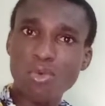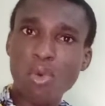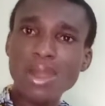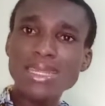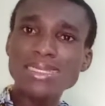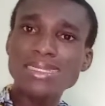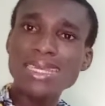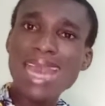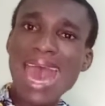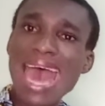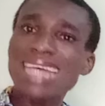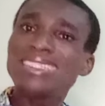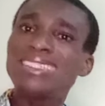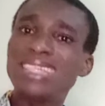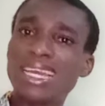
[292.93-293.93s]
What is the
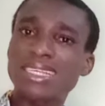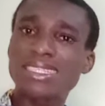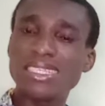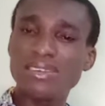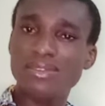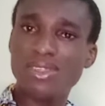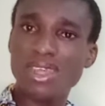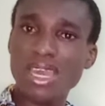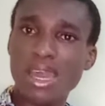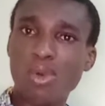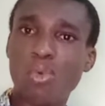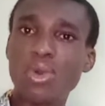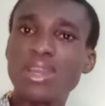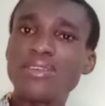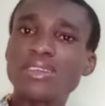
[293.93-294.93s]
adjective they
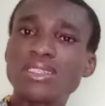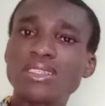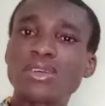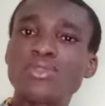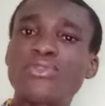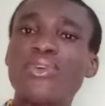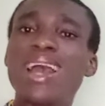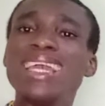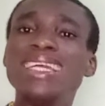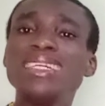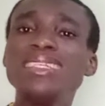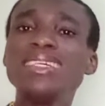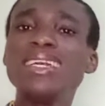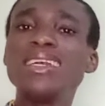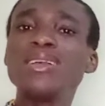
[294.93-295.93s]
are
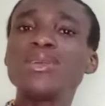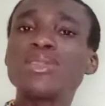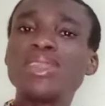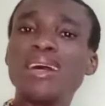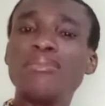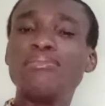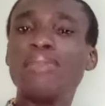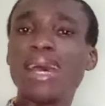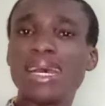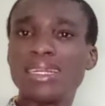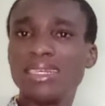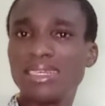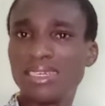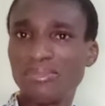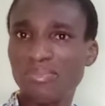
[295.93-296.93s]
qualifying the
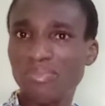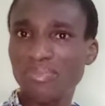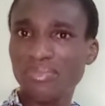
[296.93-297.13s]
man?